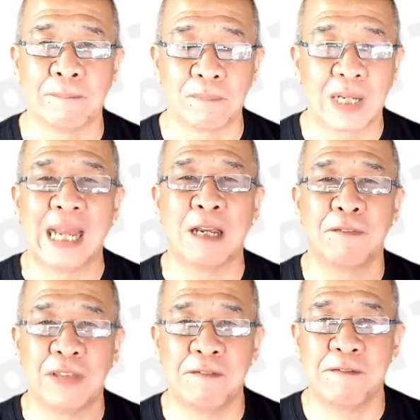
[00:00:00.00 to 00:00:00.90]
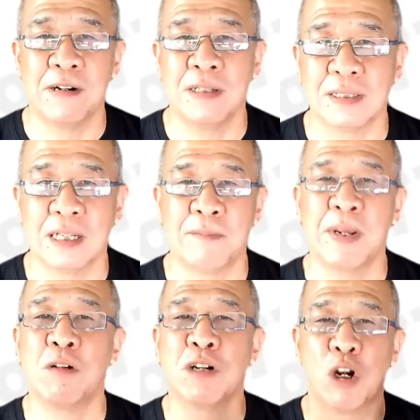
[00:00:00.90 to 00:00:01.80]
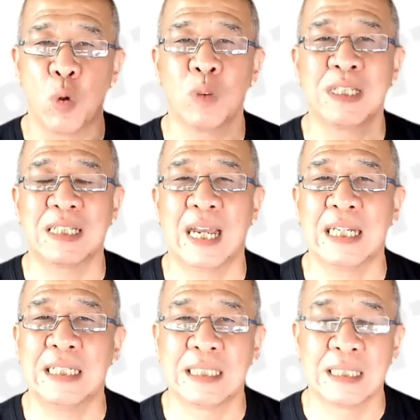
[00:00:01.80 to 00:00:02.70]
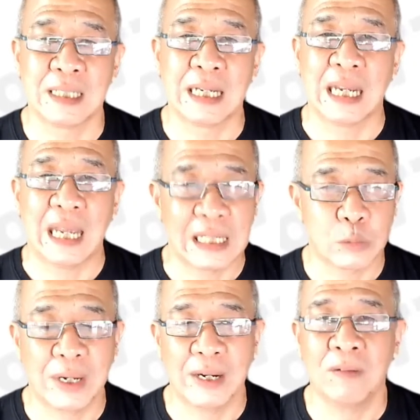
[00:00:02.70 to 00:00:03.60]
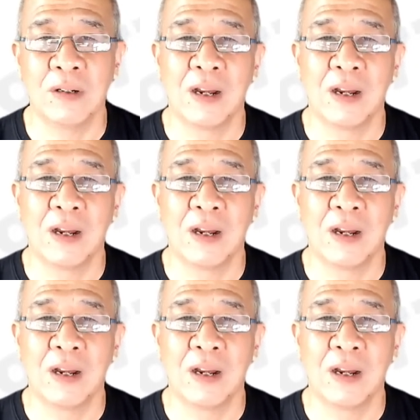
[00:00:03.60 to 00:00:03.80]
kind of difference. It depends on the loan size as well.